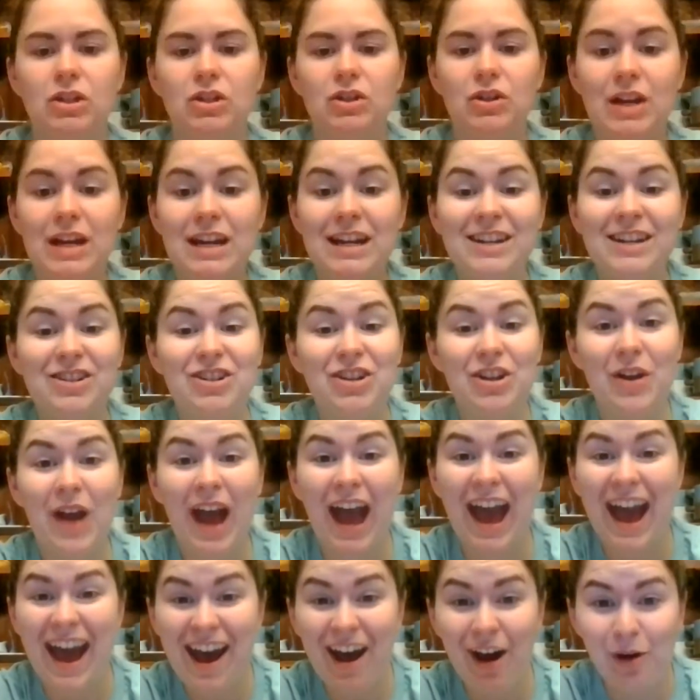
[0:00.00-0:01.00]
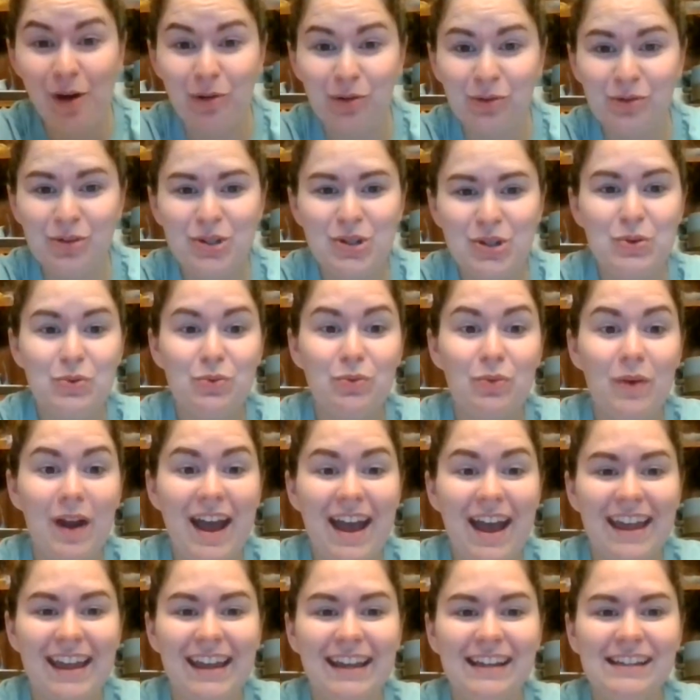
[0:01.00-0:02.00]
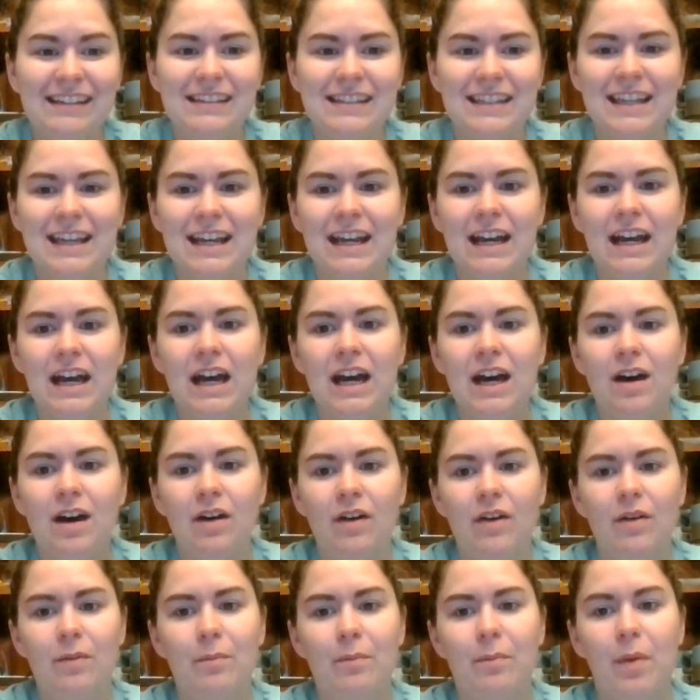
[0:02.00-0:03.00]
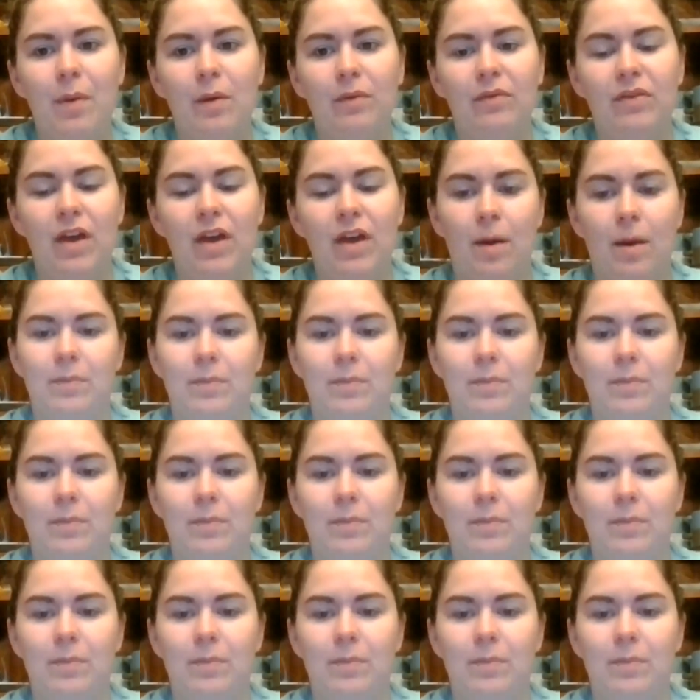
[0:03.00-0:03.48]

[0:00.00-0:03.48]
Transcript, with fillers: screen and show you how to write both the